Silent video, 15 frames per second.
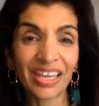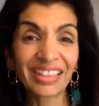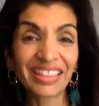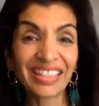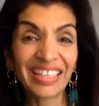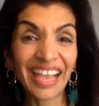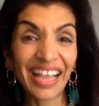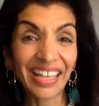
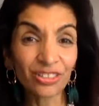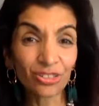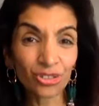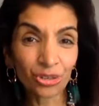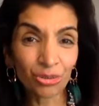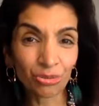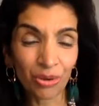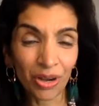The
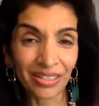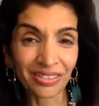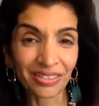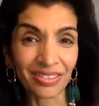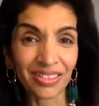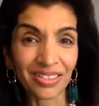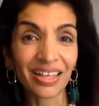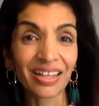ancient
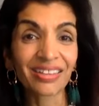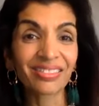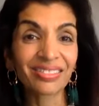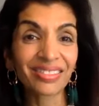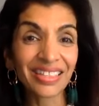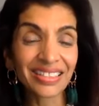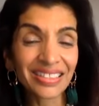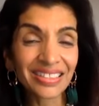ones
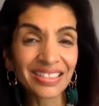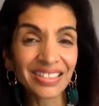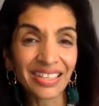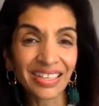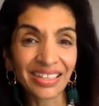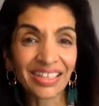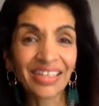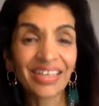
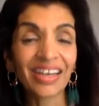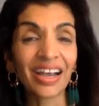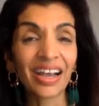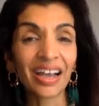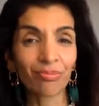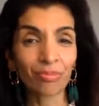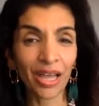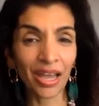listed
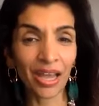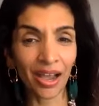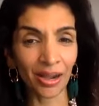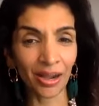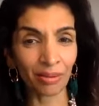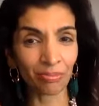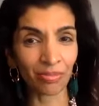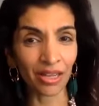
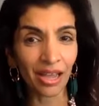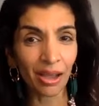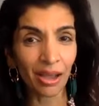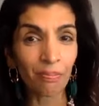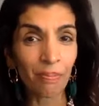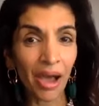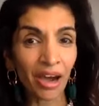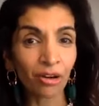um,
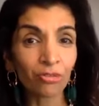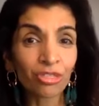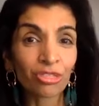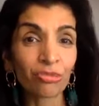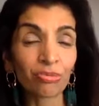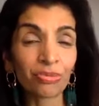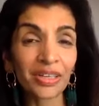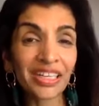about
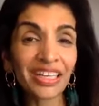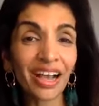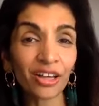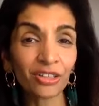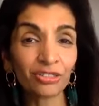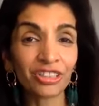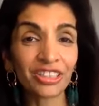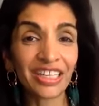
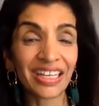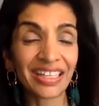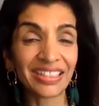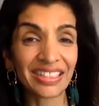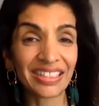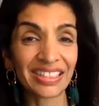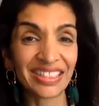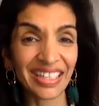
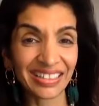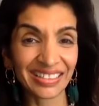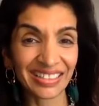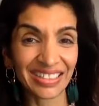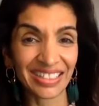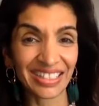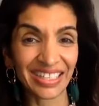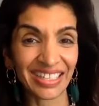
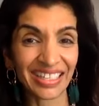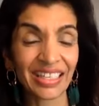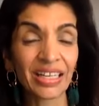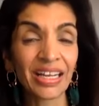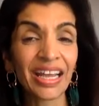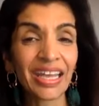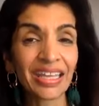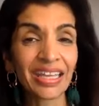360
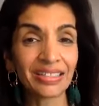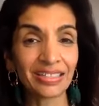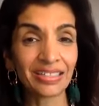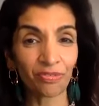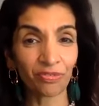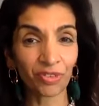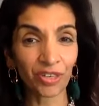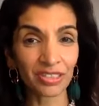in
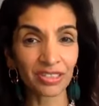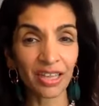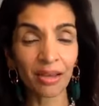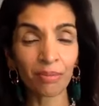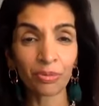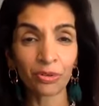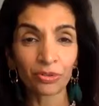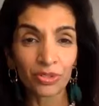different
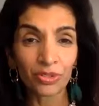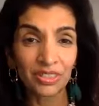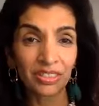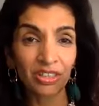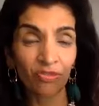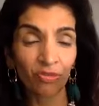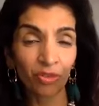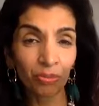temples, in
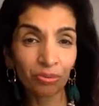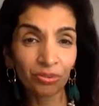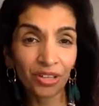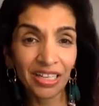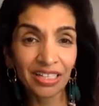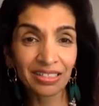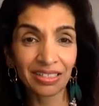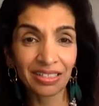different
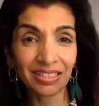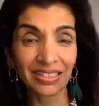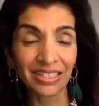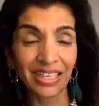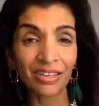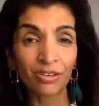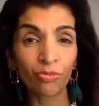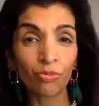places,
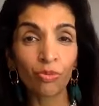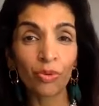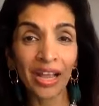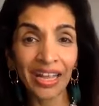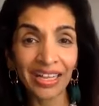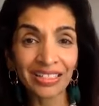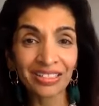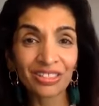in
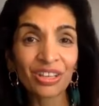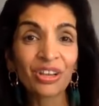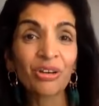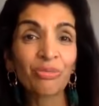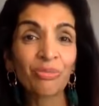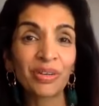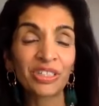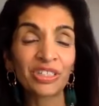ways
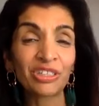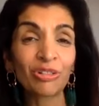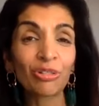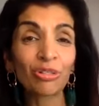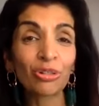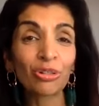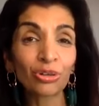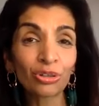when you
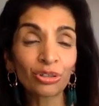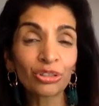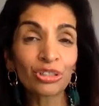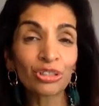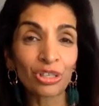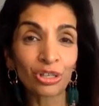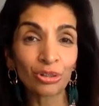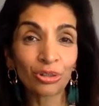learn
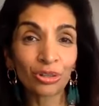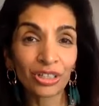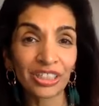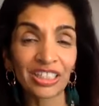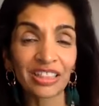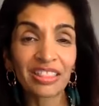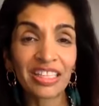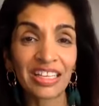to look
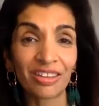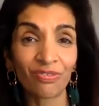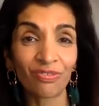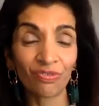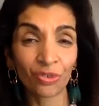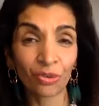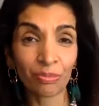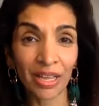at the
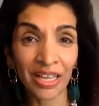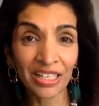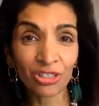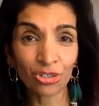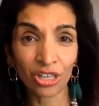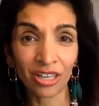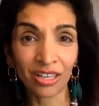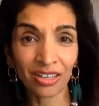
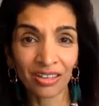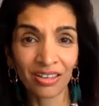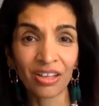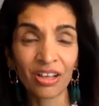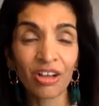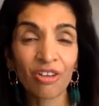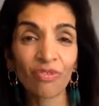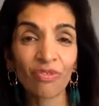information
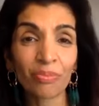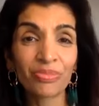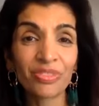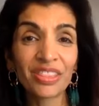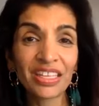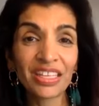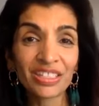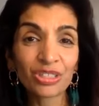from
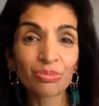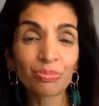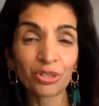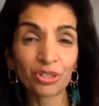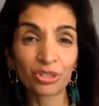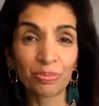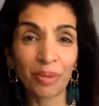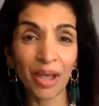this
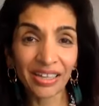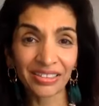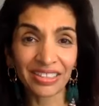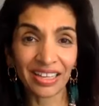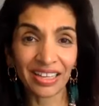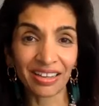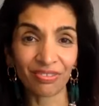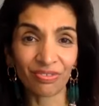
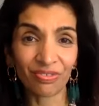perspective,